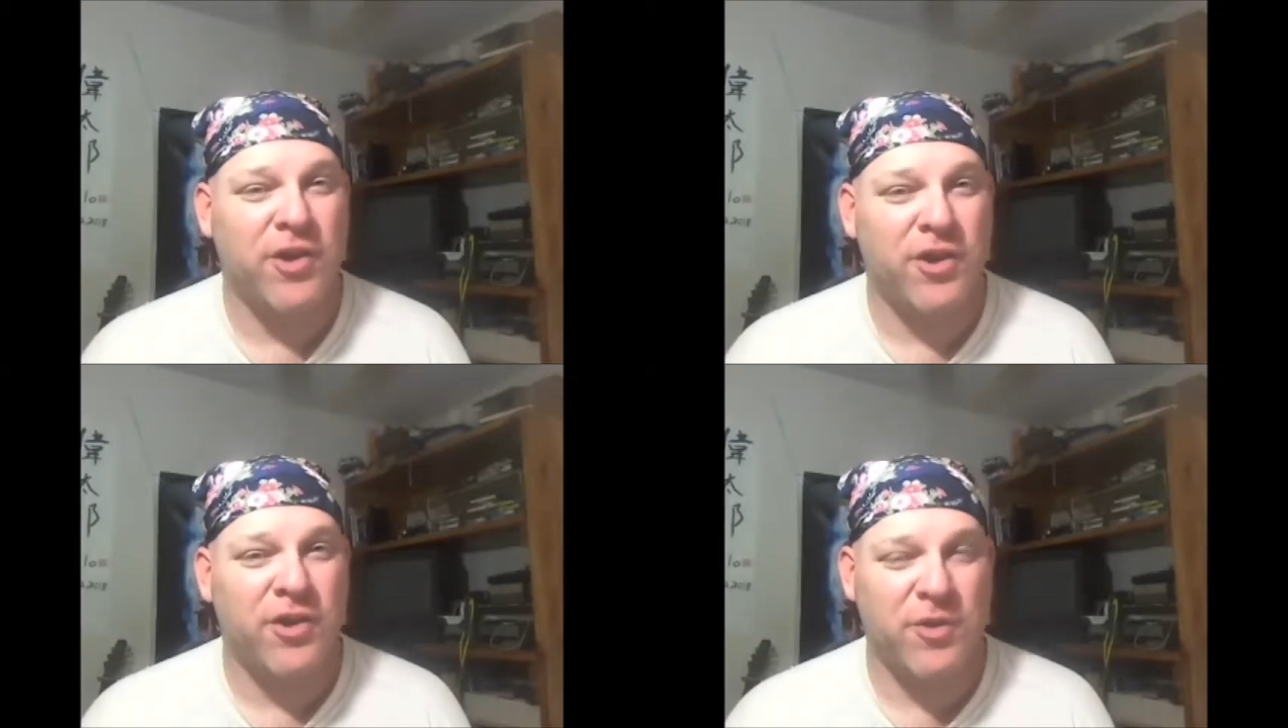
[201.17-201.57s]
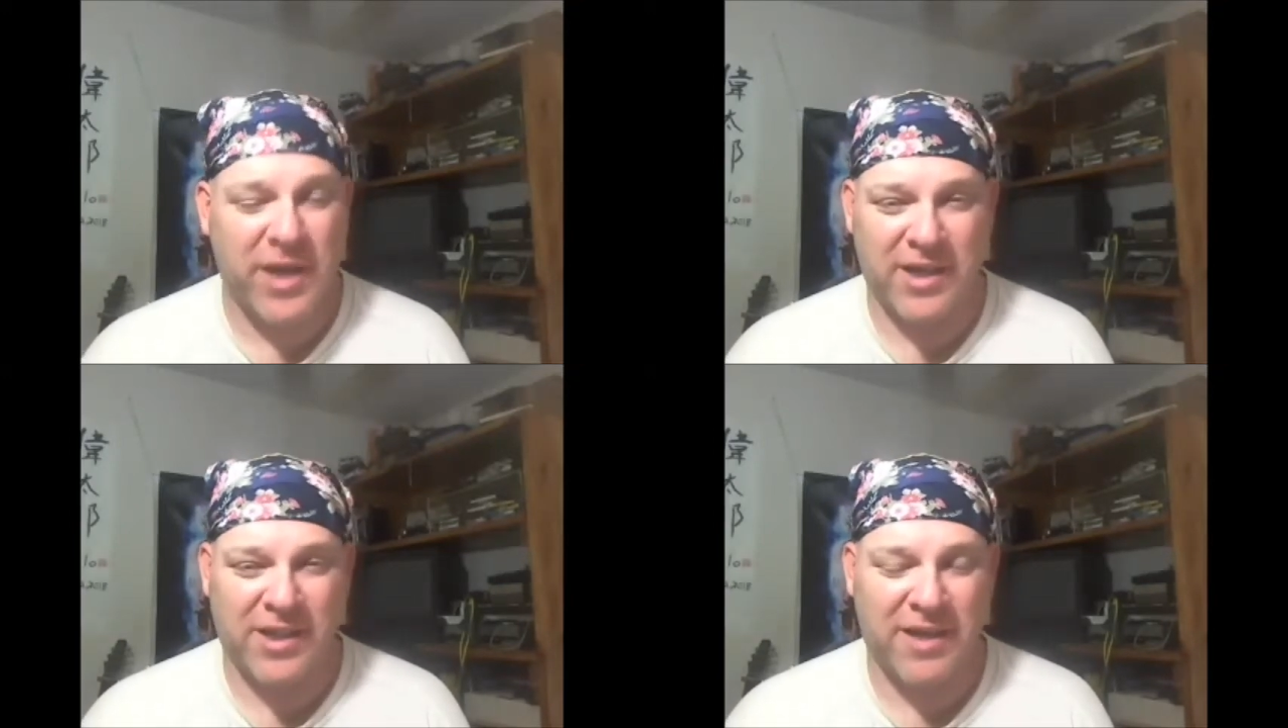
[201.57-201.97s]
you
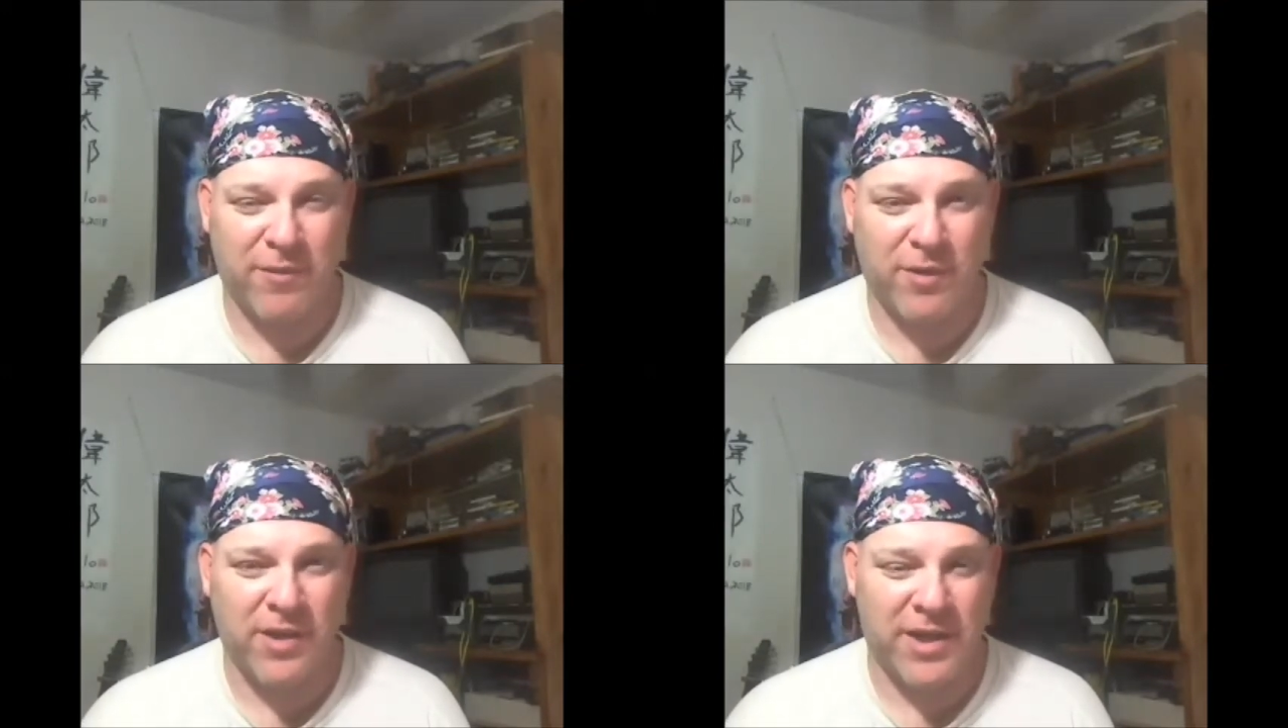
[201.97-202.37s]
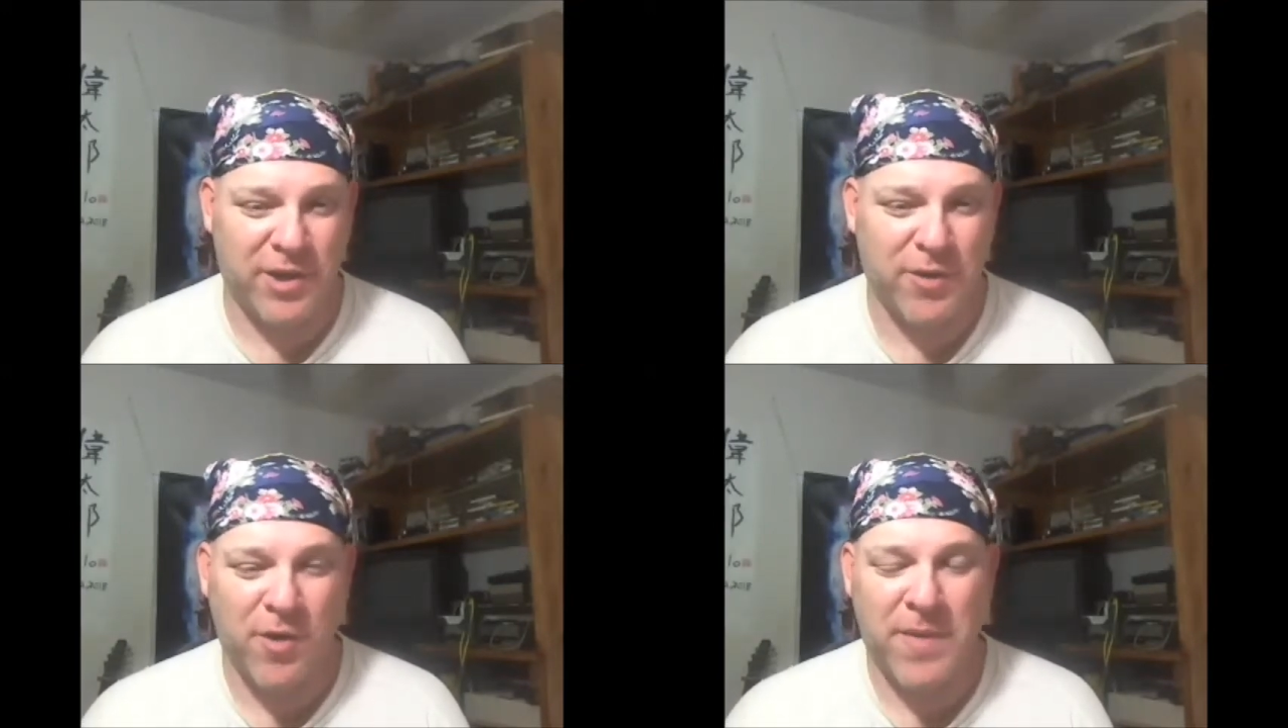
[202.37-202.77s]
gain a level and
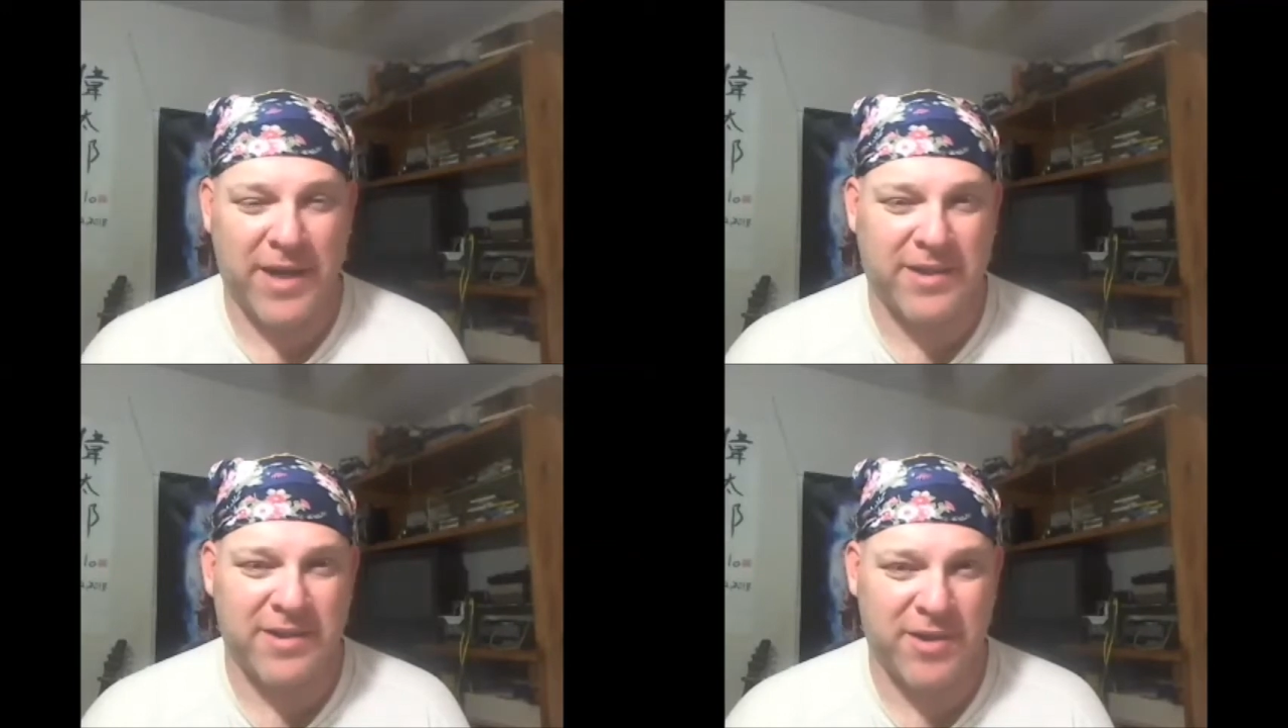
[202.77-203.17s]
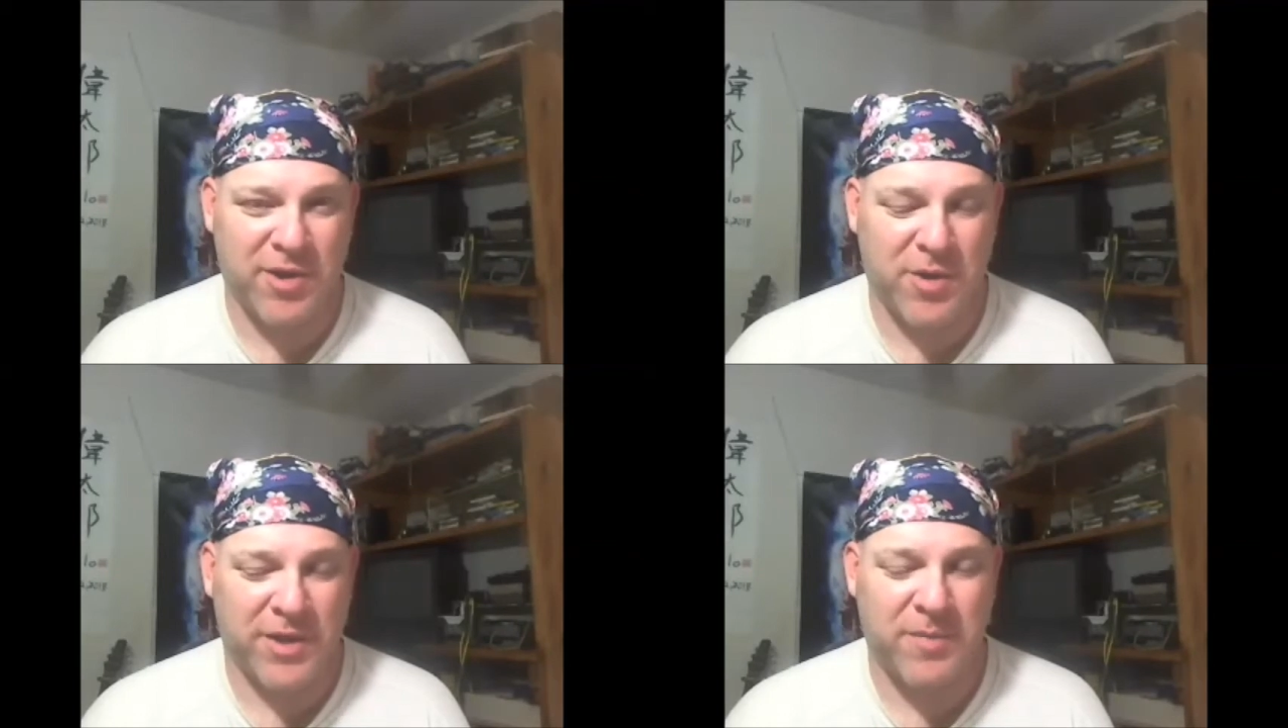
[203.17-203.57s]
you go back to
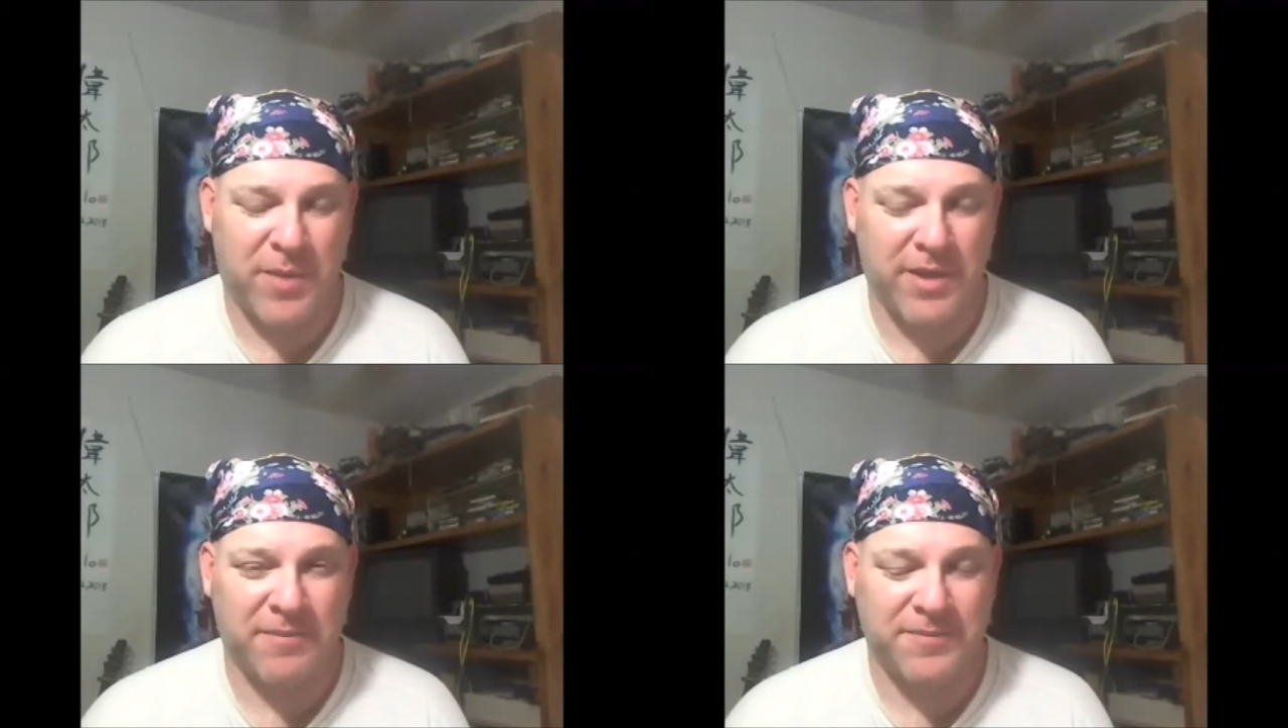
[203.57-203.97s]
0 XP.